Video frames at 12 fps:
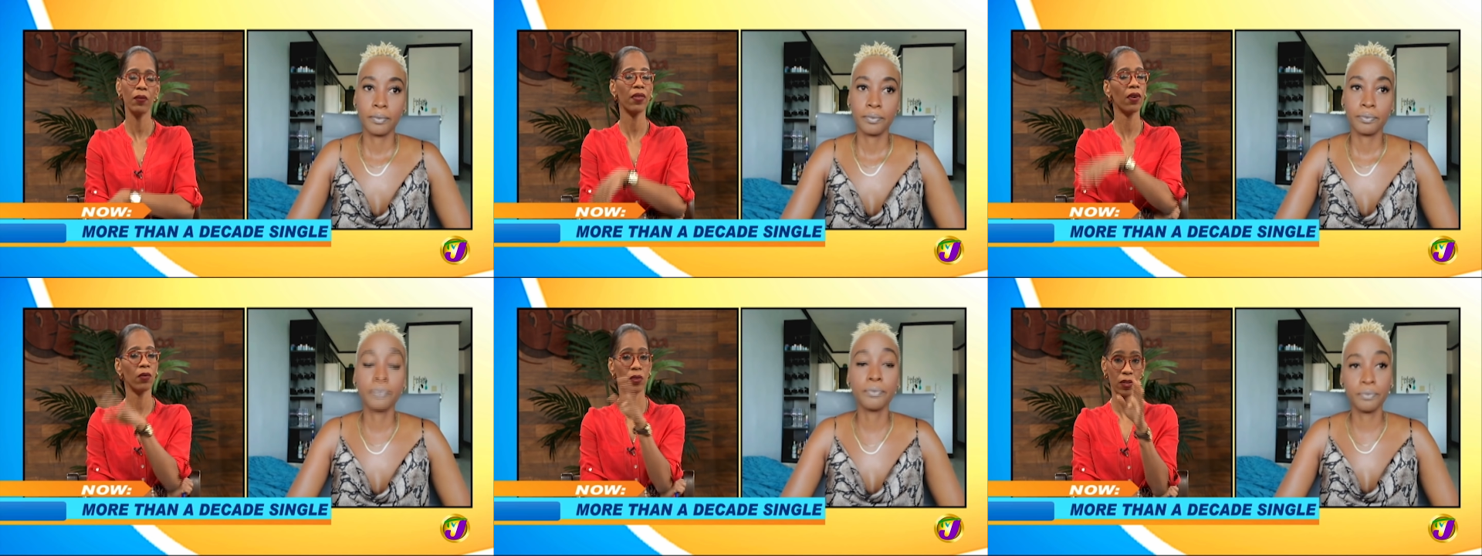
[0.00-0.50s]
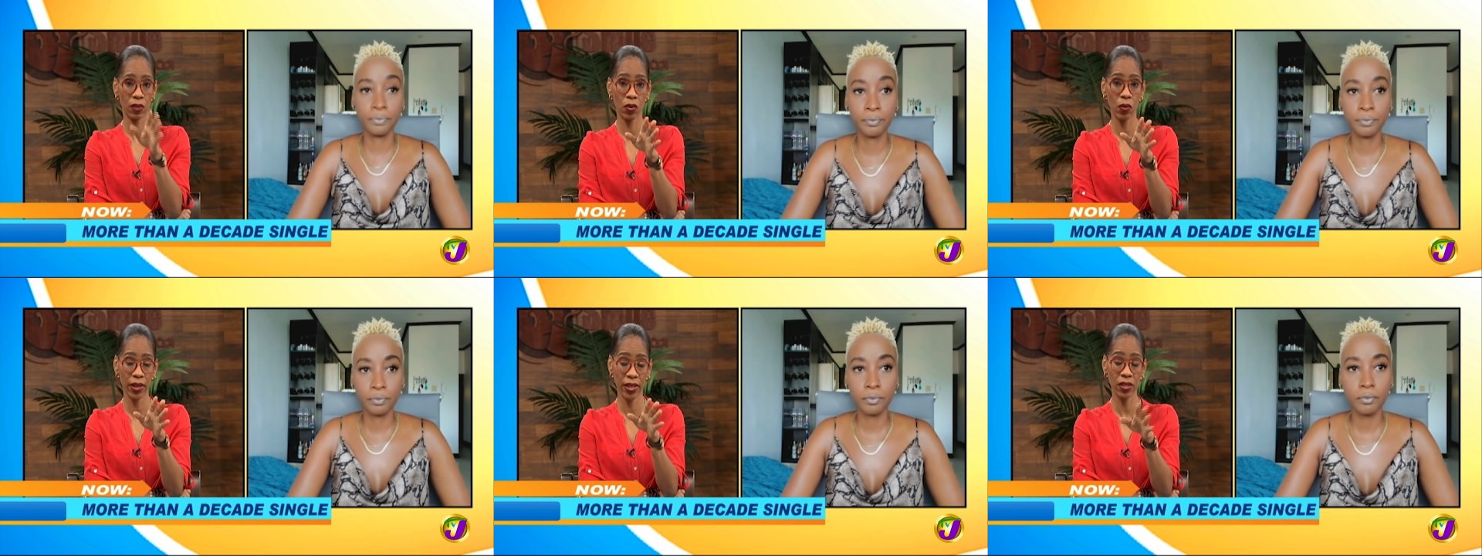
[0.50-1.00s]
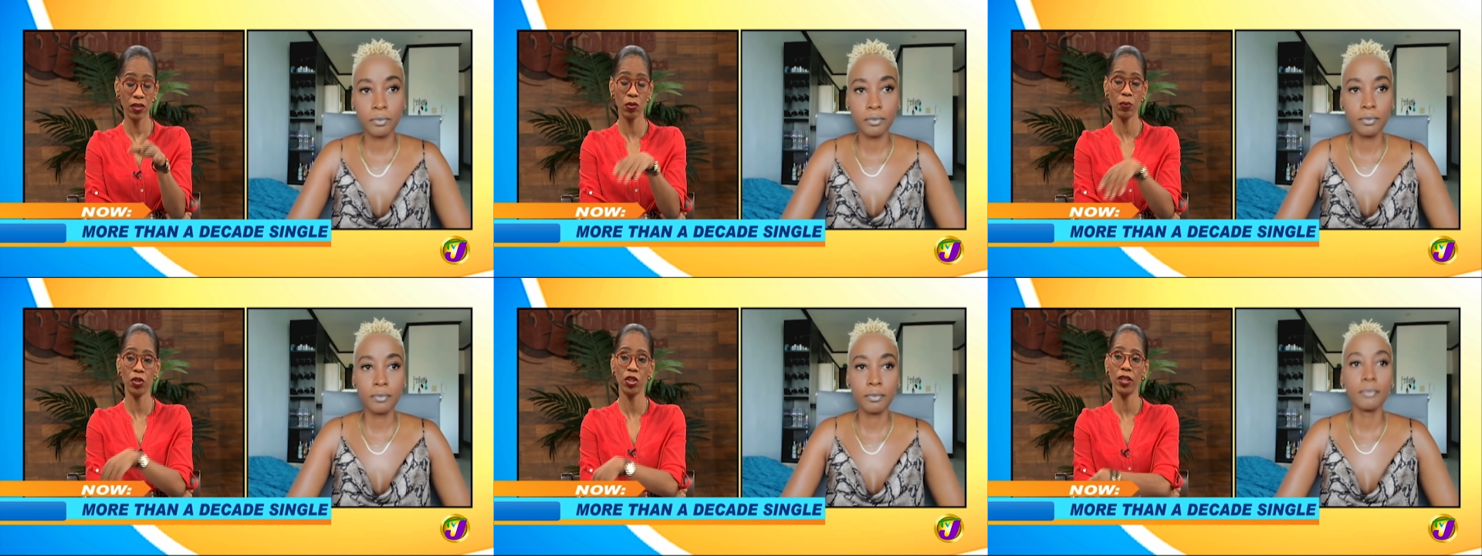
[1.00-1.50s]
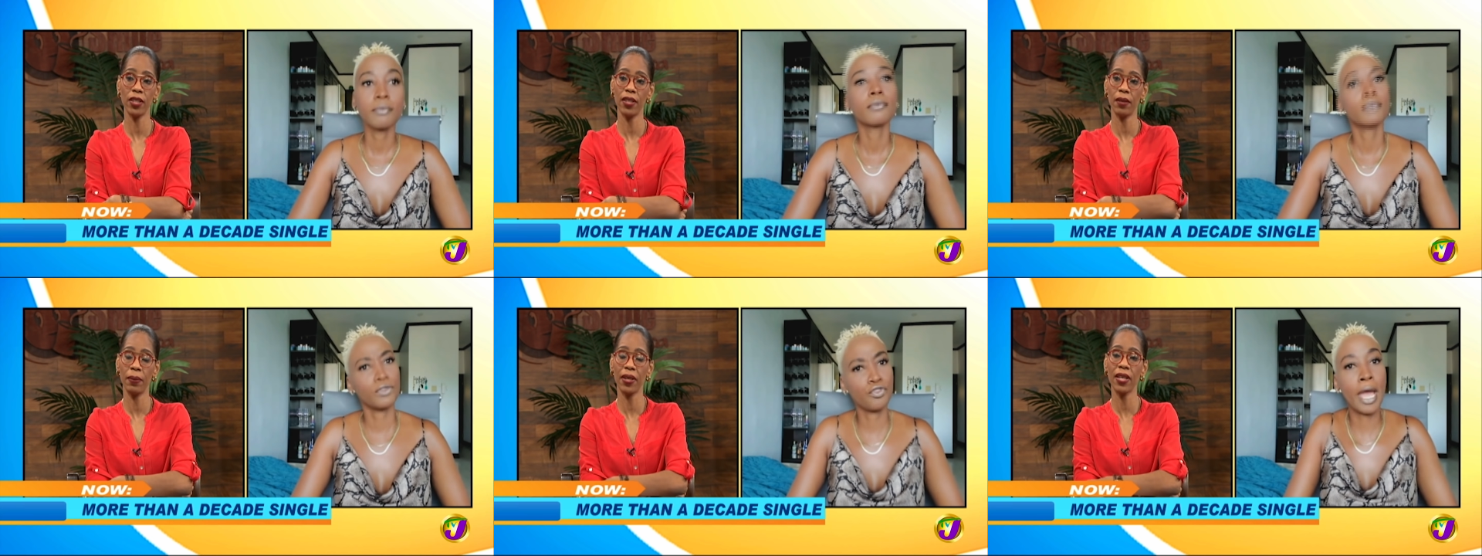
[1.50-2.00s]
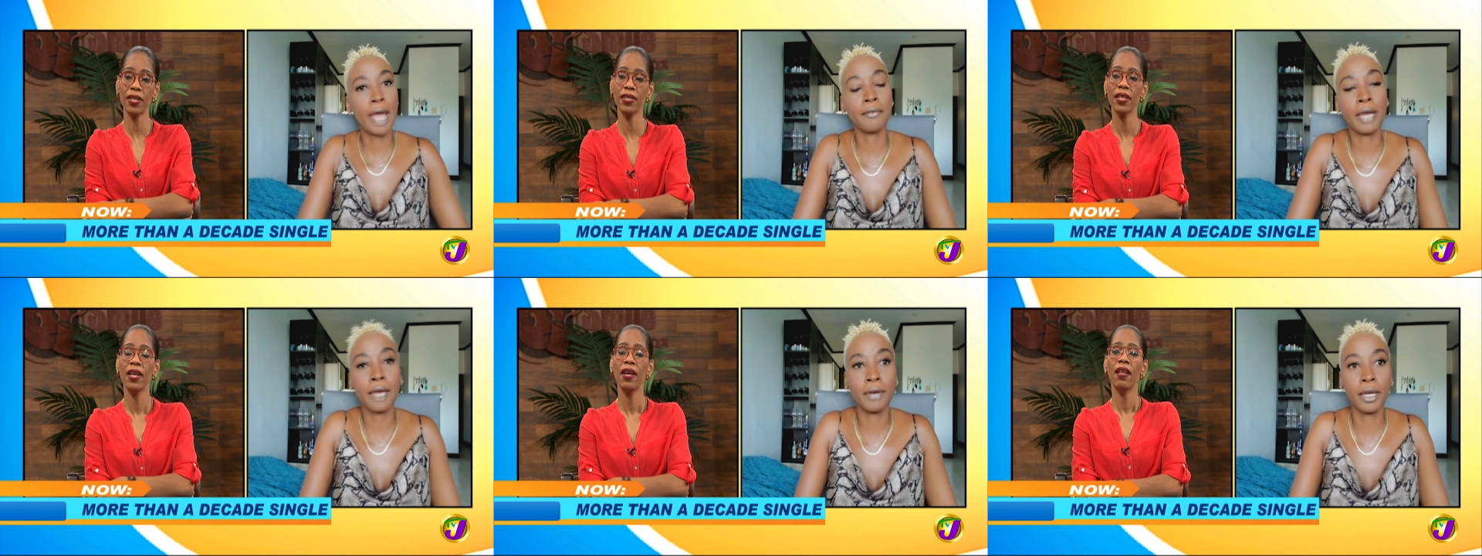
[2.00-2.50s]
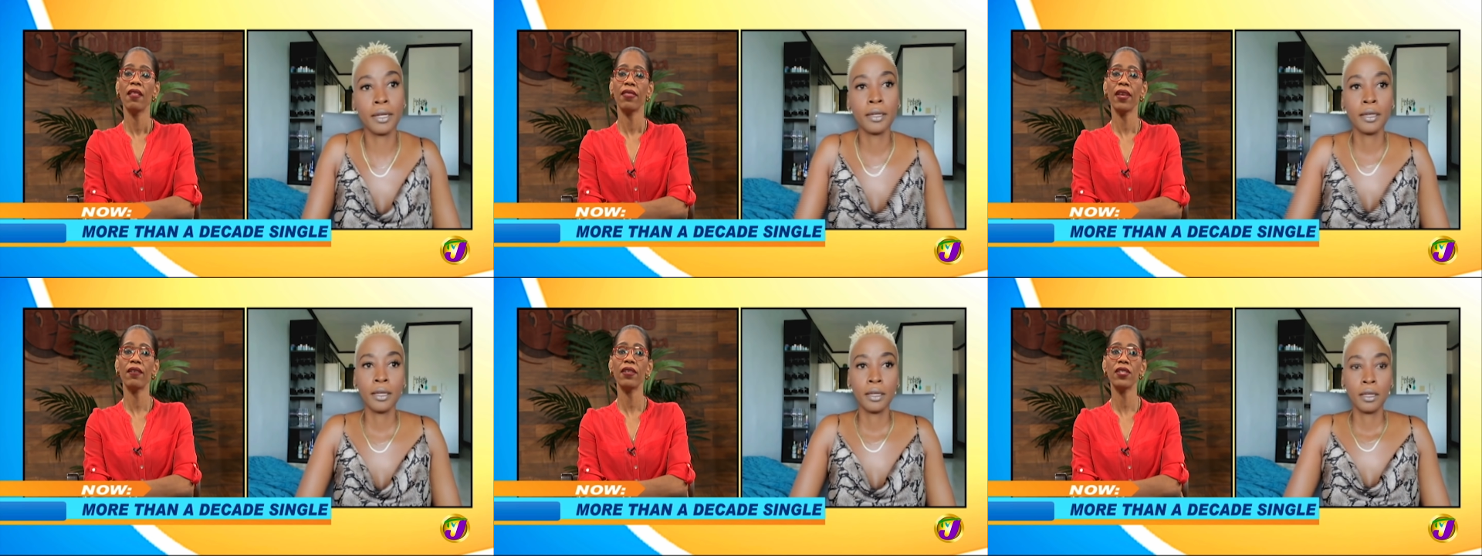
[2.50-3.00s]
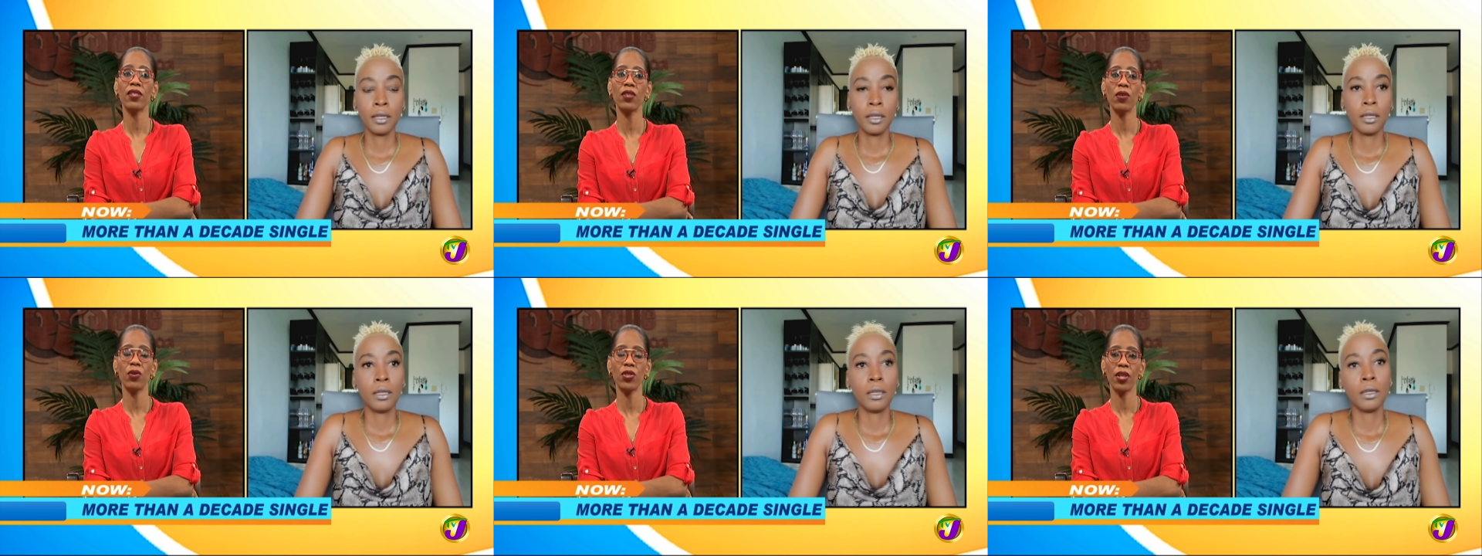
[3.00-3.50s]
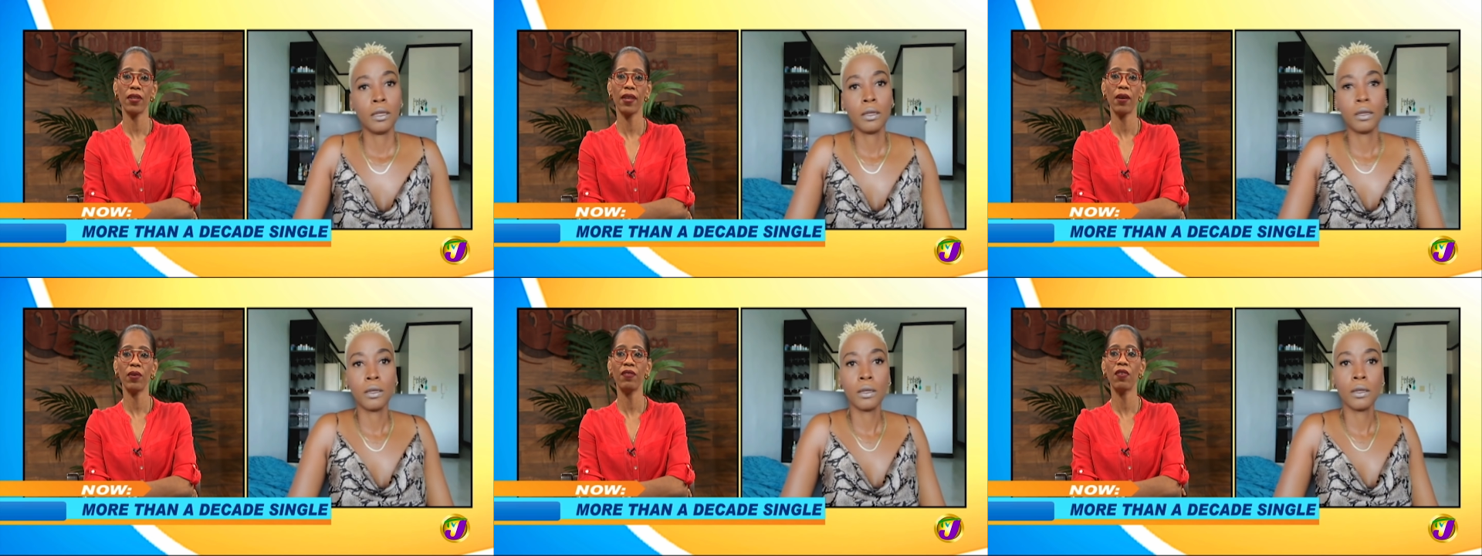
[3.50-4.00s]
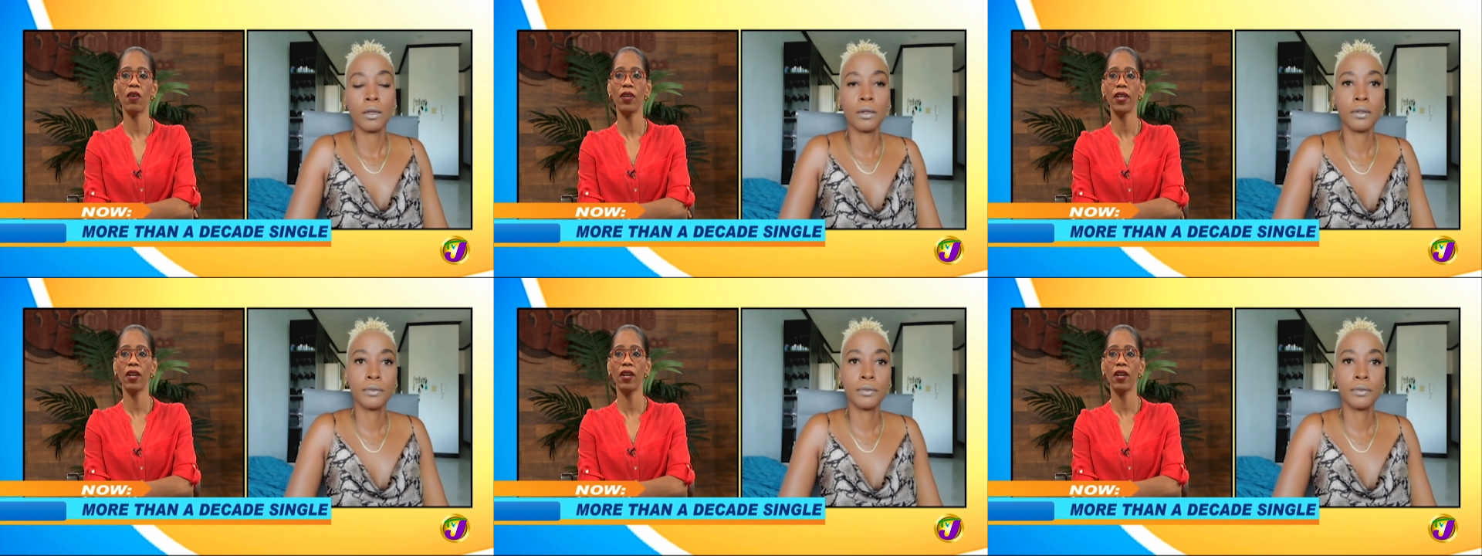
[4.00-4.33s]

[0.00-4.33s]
Speaker 1: without mm-hmm. going into too much detail, because right, right, right. there is this notion that we fall in